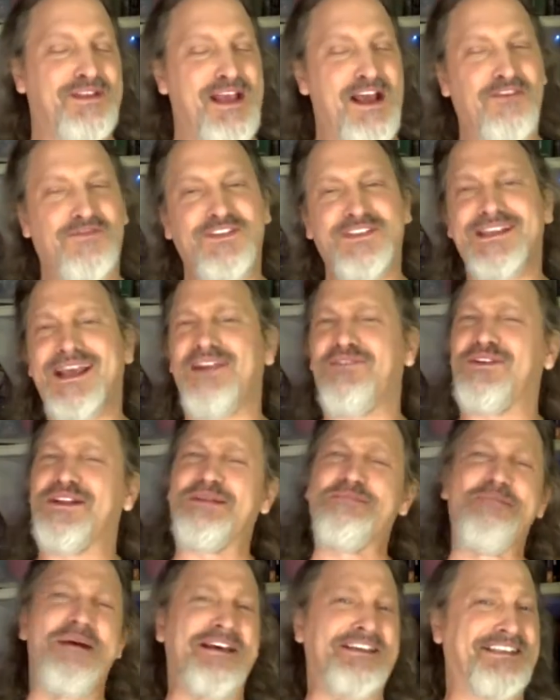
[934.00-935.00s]
Alpha's got a
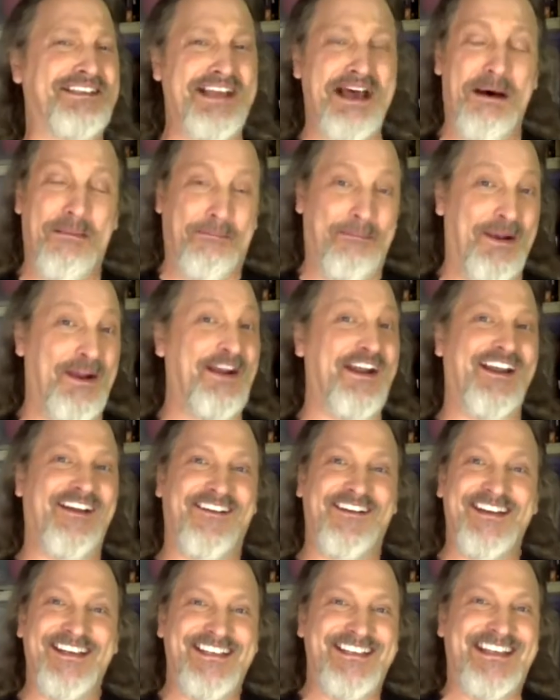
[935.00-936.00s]
really messed up
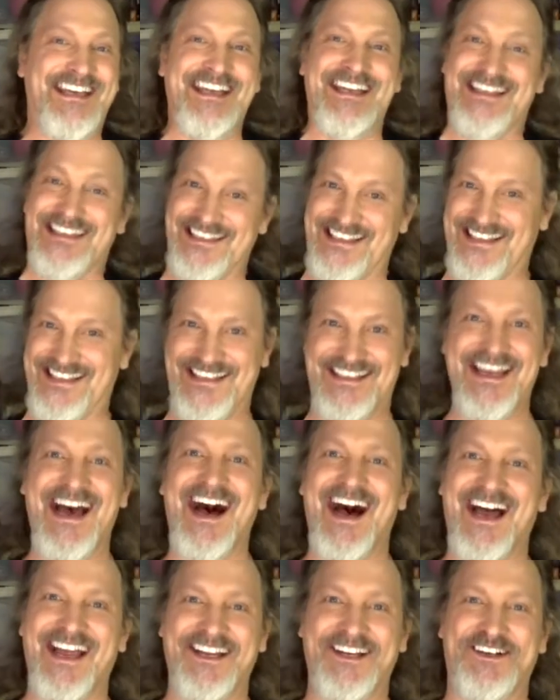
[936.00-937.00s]
parenting
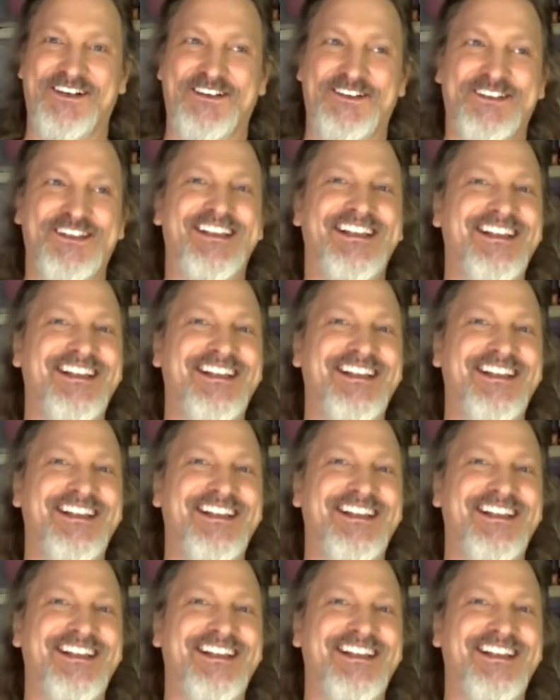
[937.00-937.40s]
style.